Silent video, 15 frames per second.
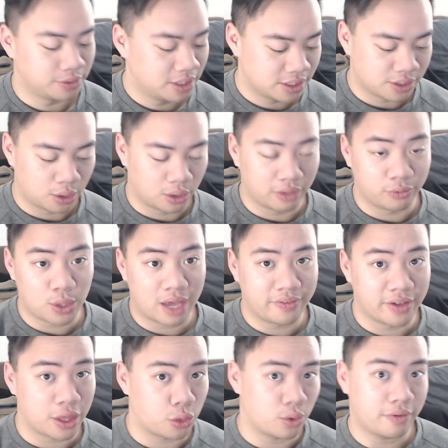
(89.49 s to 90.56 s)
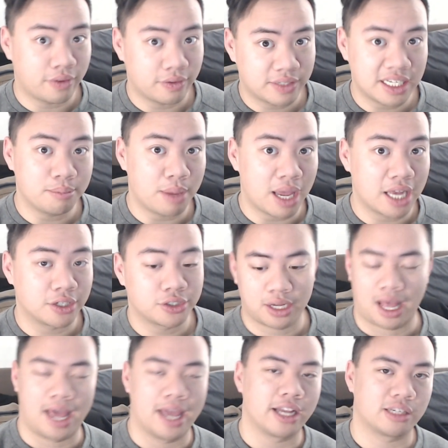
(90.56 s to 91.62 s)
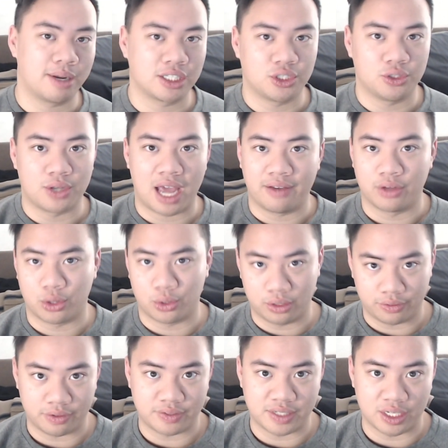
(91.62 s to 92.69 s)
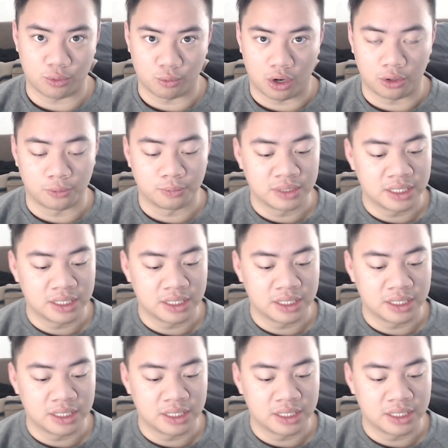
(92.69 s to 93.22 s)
So if you have a three fifteen bench, I expect you to have a three fifteen row.